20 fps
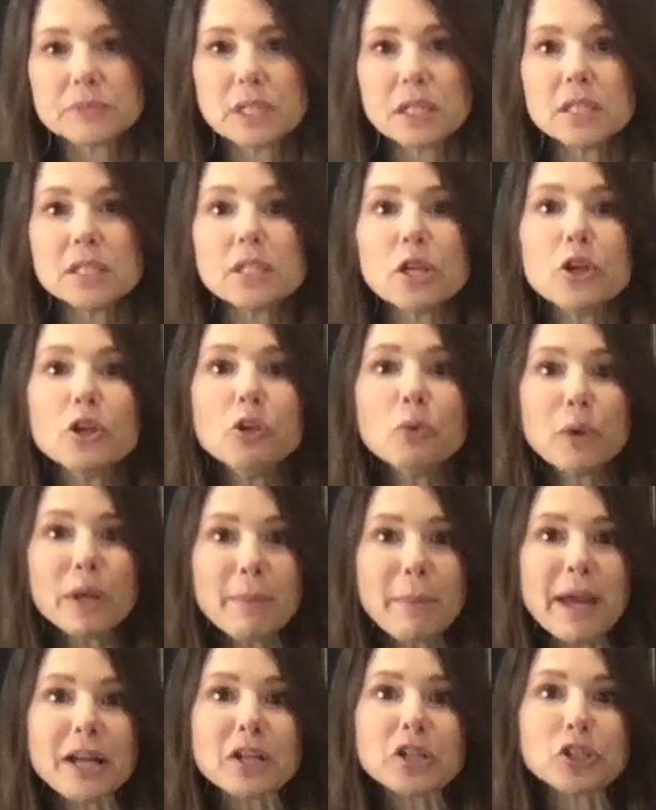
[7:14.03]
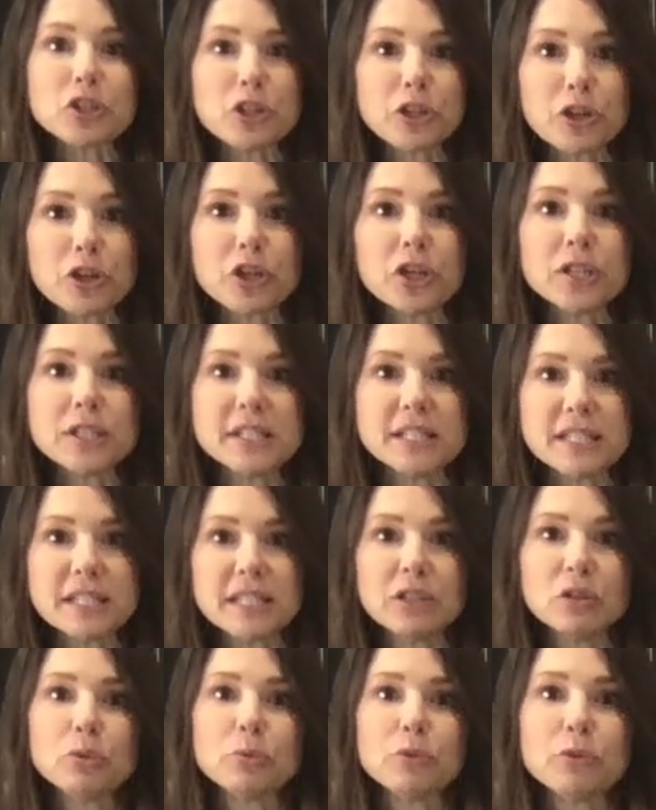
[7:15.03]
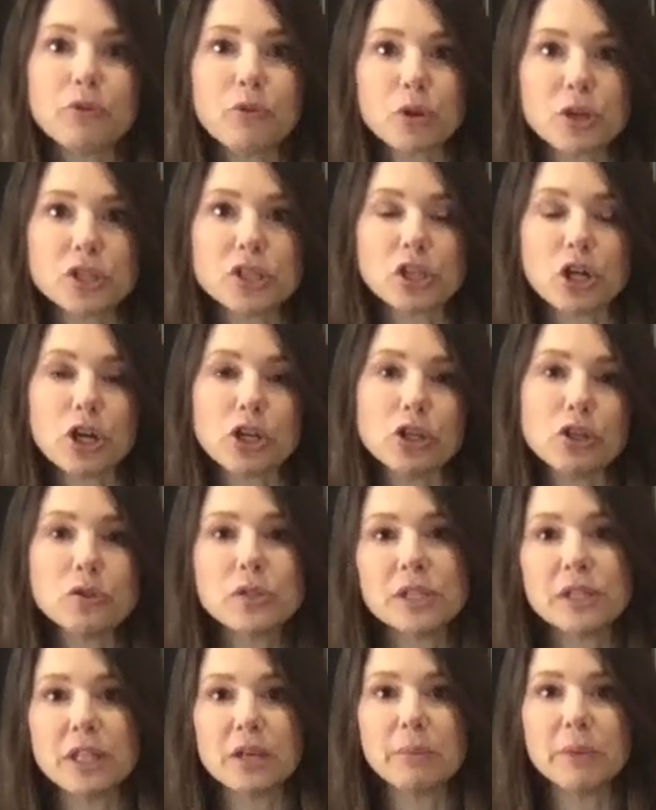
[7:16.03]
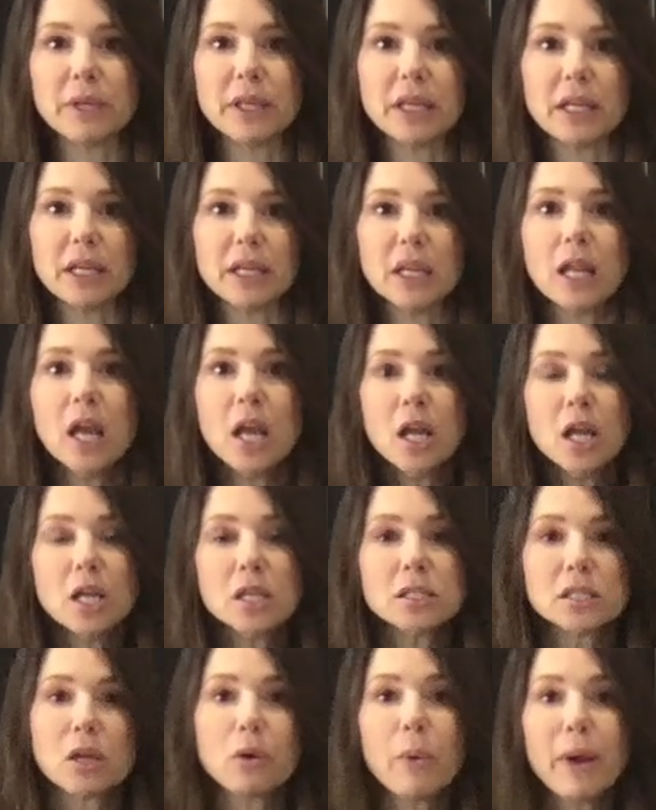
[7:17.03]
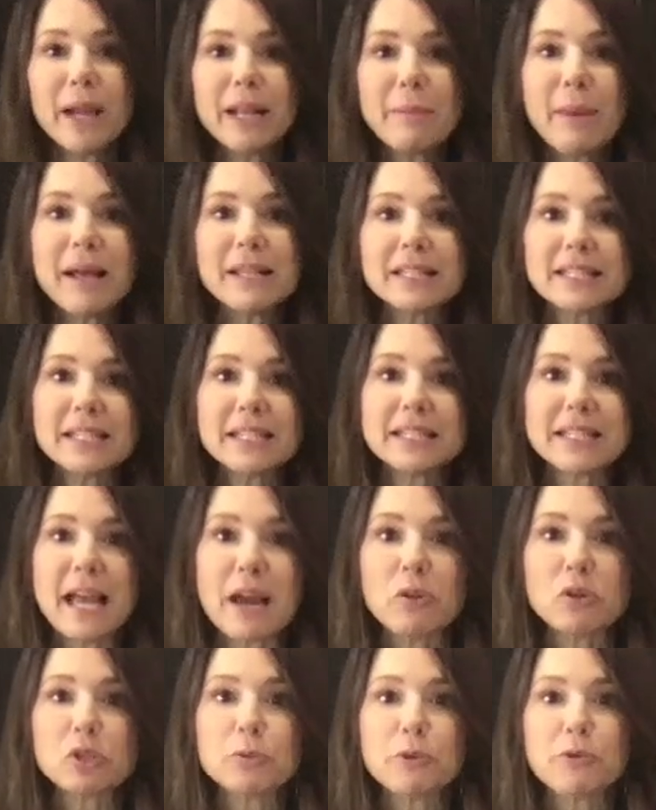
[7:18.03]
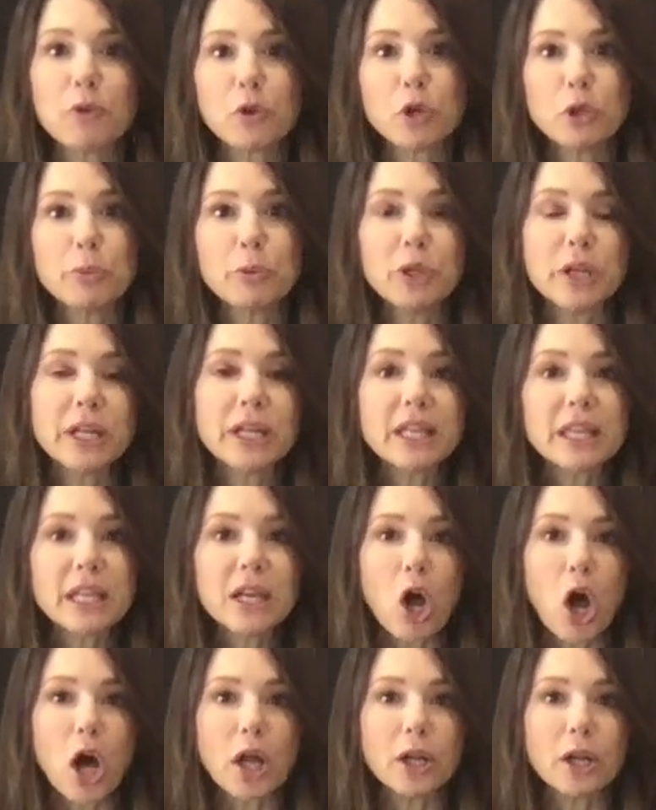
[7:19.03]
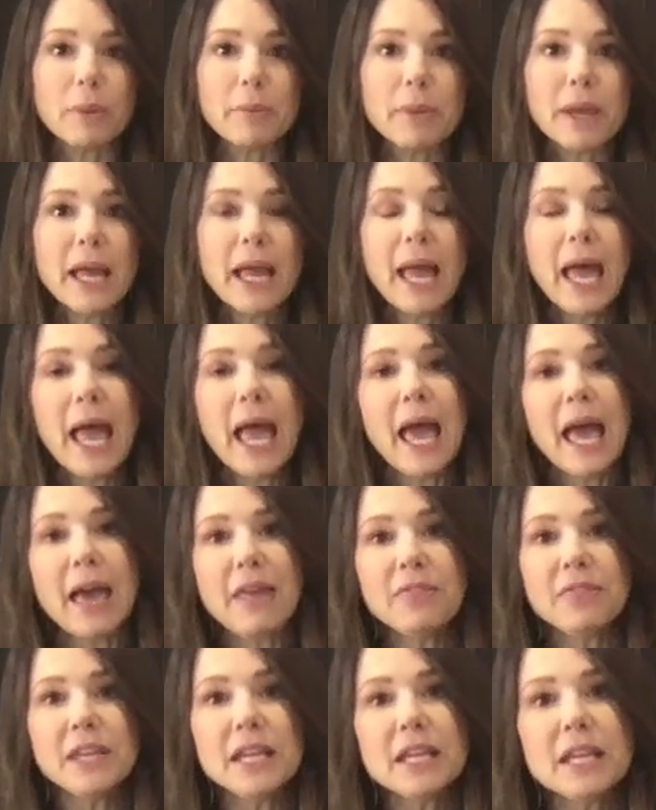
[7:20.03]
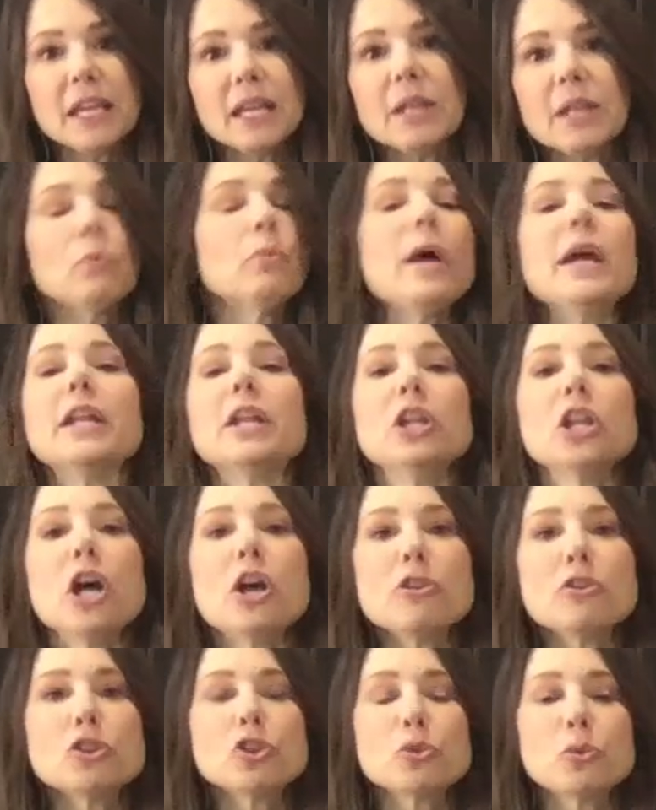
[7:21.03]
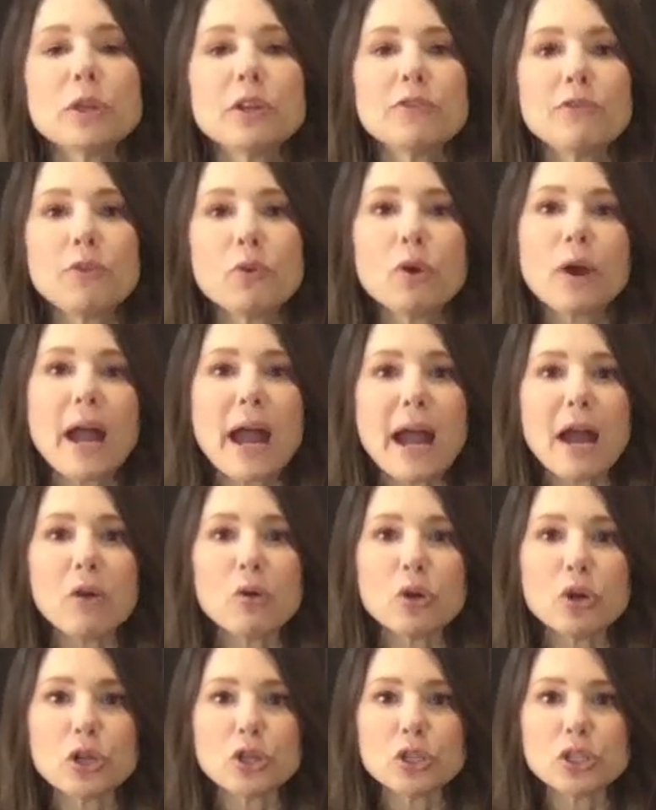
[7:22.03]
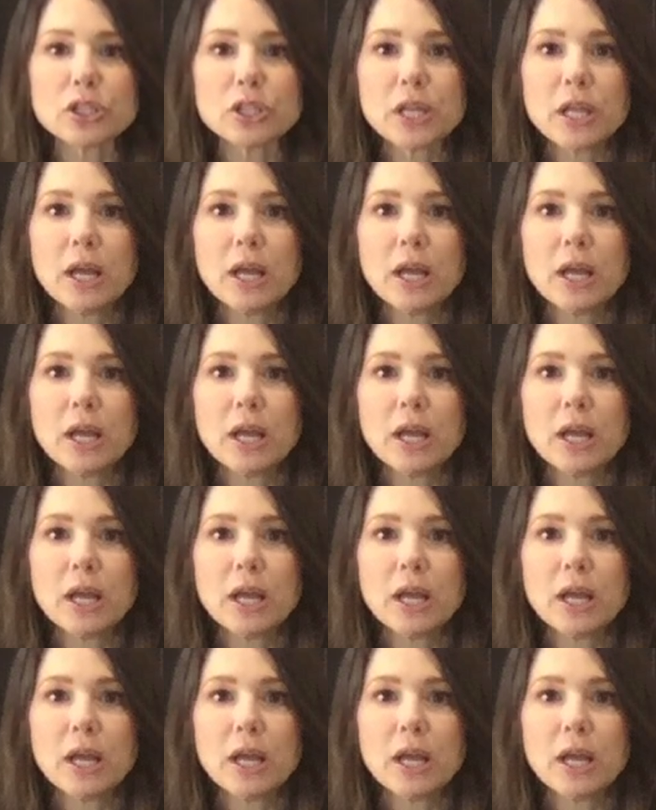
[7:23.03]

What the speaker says: So you want to make sure they're good and sealed before you start using them again. So wait about 6 hours before you put anything on them, and then wait another 24 hours